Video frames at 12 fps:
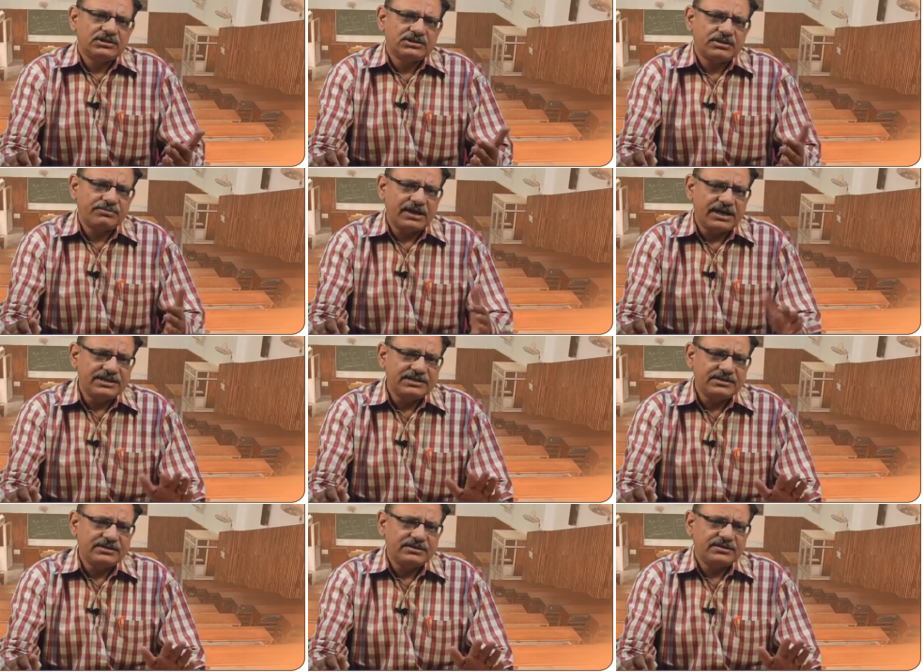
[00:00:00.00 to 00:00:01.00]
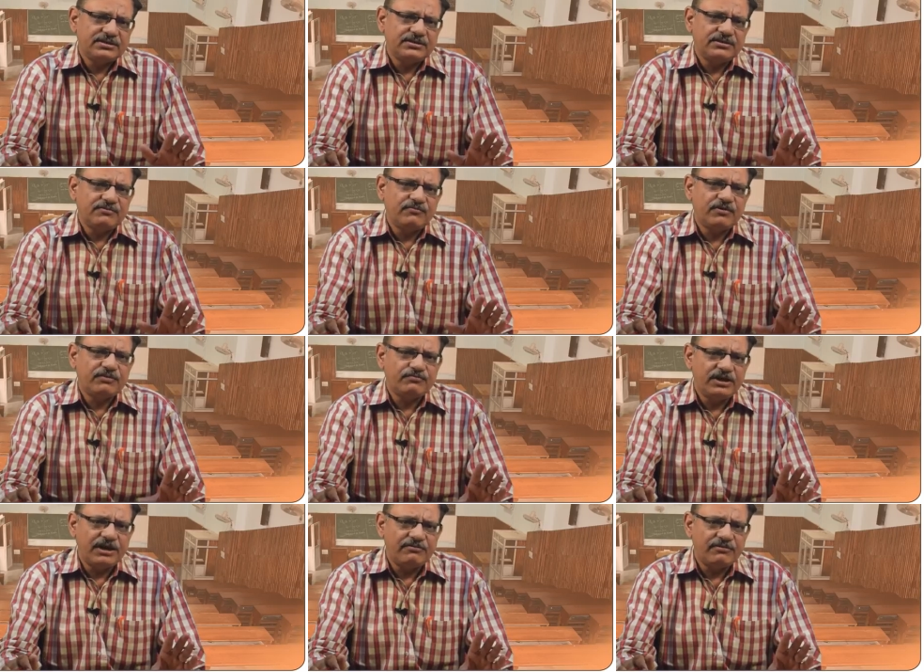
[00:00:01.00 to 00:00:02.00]
summarizing what
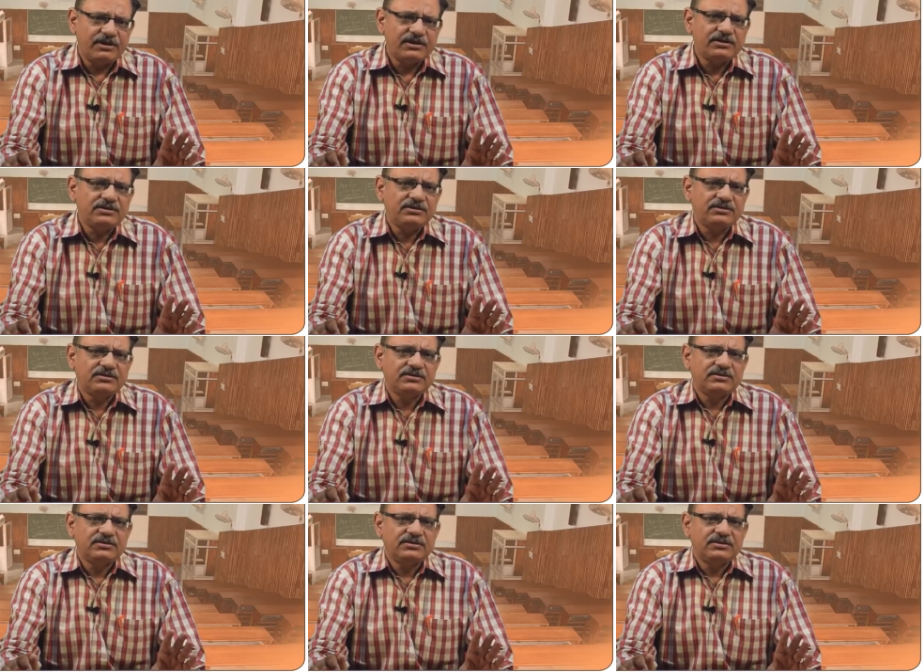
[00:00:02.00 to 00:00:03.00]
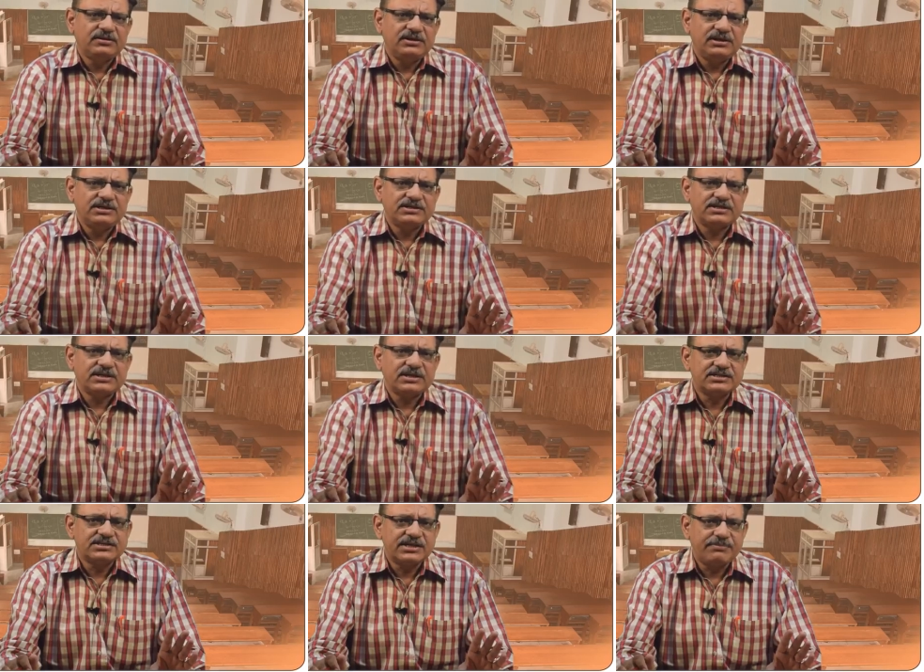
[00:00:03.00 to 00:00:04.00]
we have learned is the
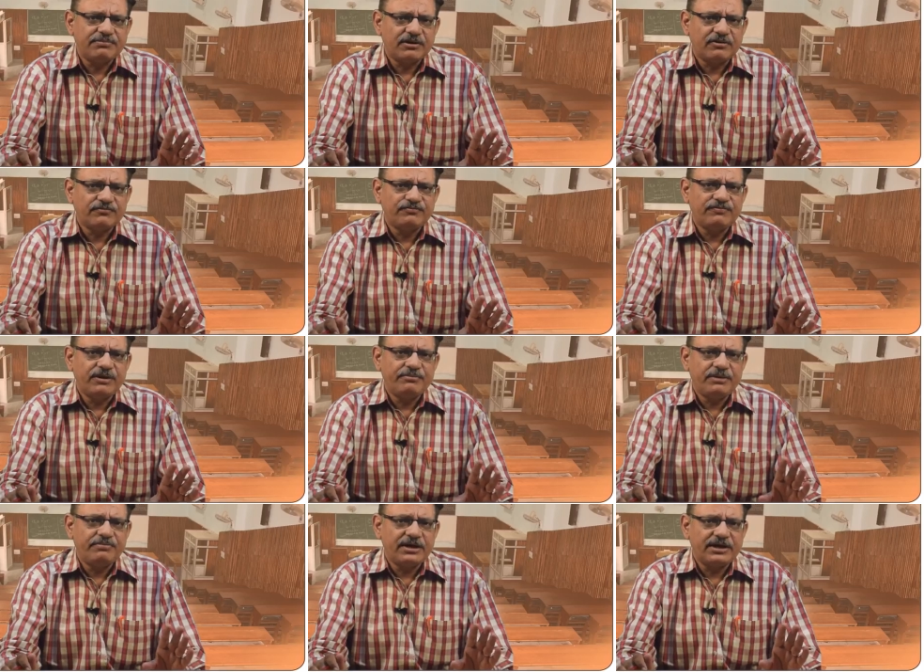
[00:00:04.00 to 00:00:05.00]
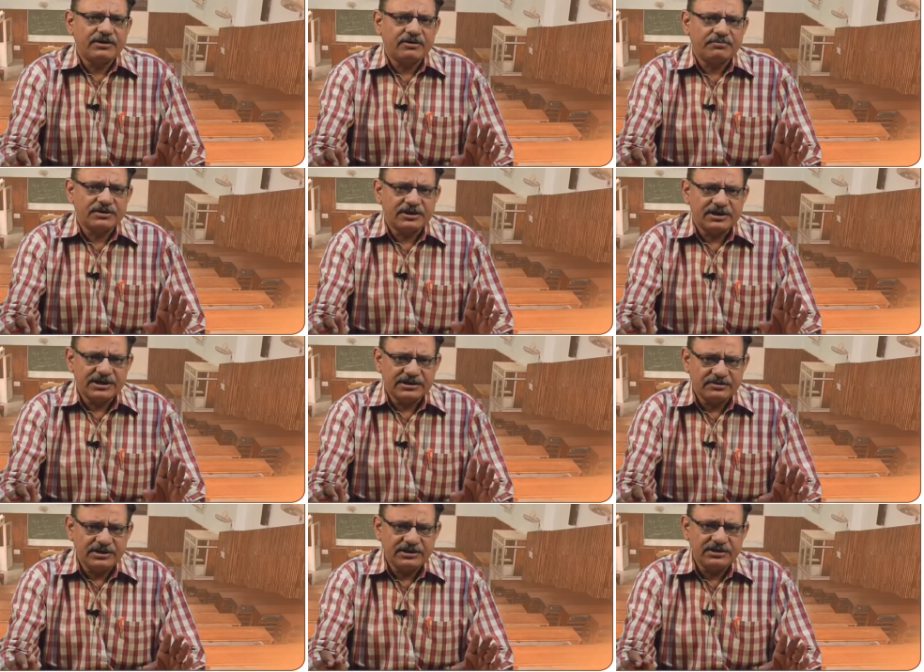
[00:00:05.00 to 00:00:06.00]
concept of Fabry-Perot optical
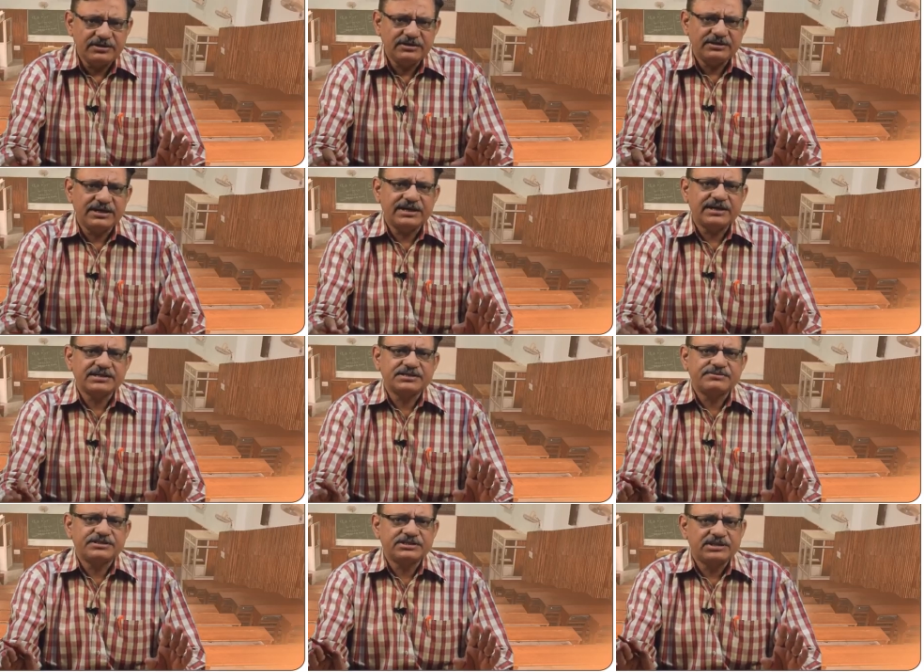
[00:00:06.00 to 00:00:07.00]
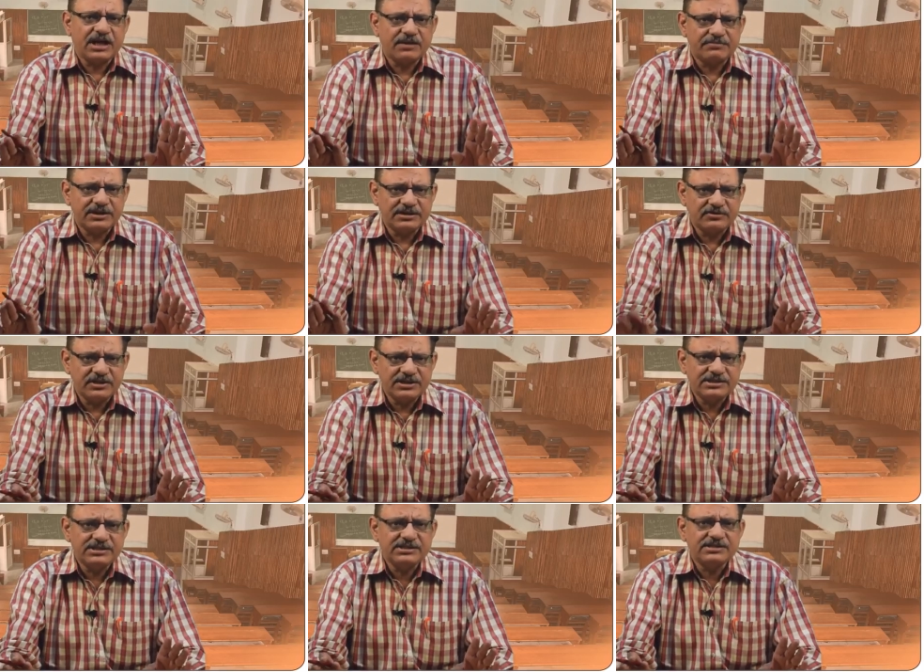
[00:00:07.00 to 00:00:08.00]
resonator that exhibits sharp
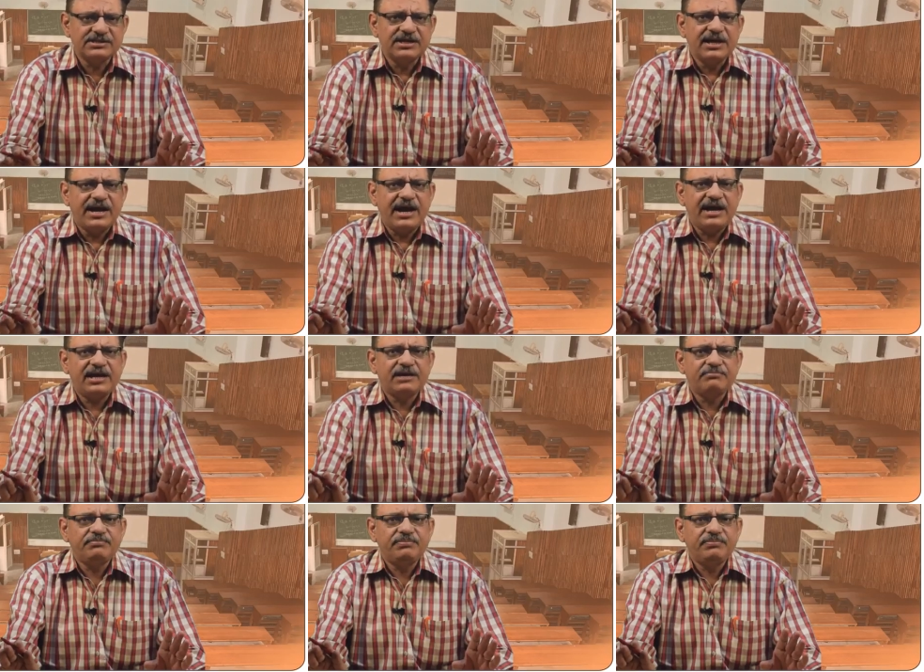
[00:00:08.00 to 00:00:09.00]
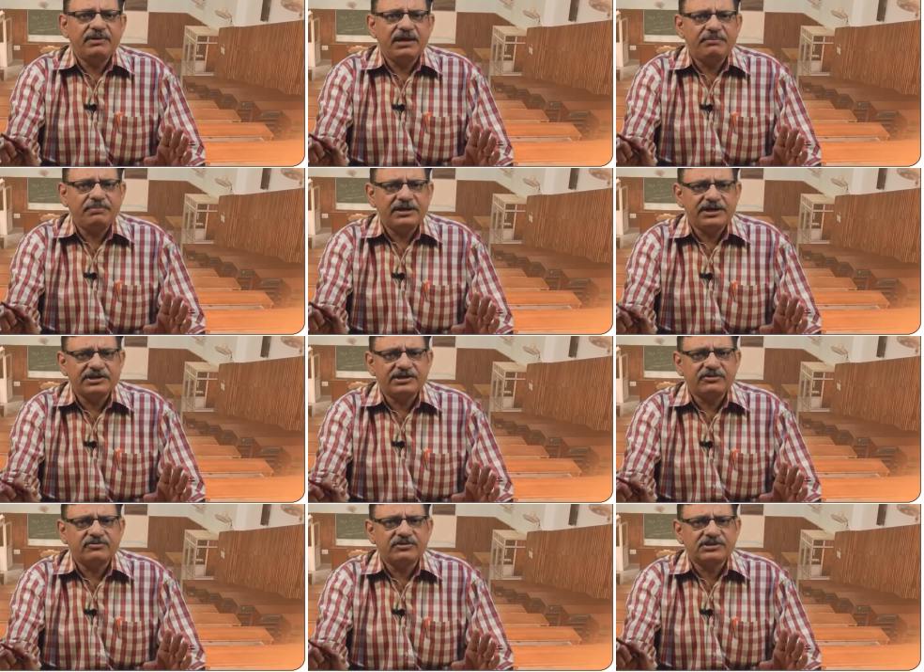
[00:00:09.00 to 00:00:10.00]
resonances and
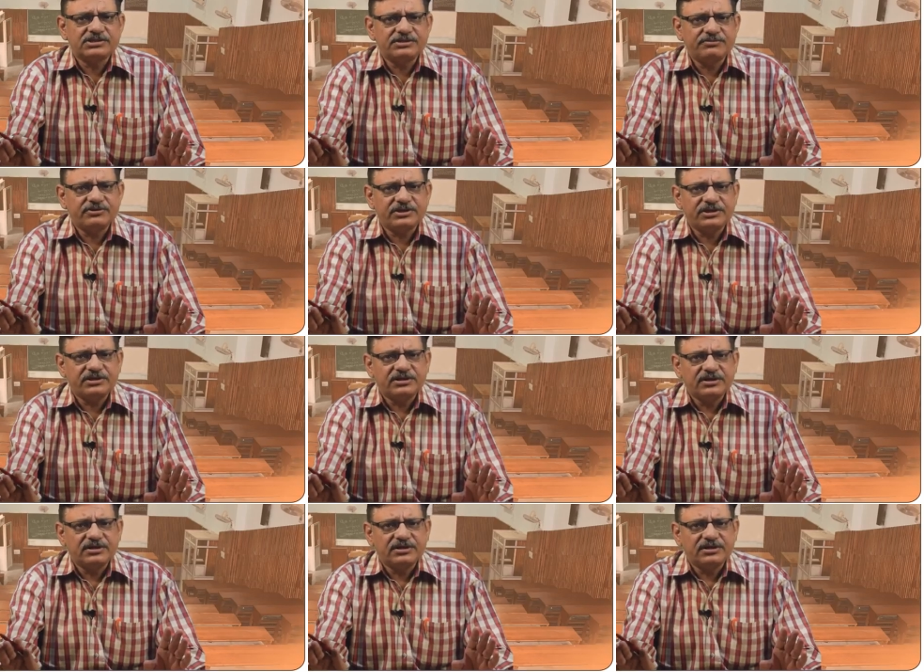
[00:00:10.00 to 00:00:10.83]
application to distributed